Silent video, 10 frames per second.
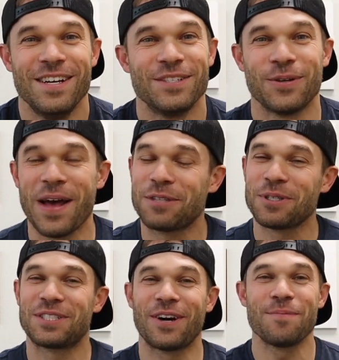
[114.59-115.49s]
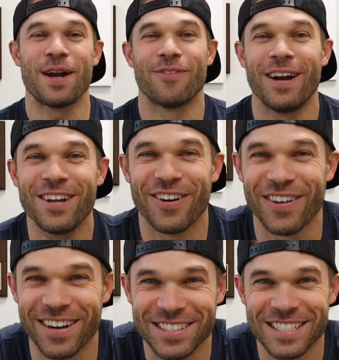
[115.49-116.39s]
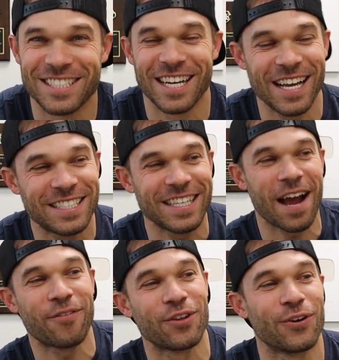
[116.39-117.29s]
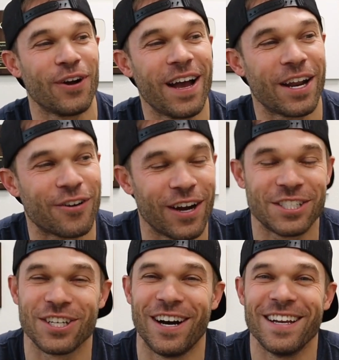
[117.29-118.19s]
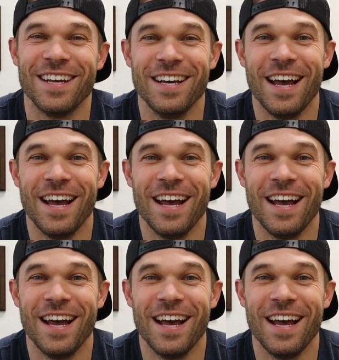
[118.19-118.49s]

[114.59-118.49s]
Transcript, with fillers: So that's what started my running career, just chasing after the girl I had a crush on.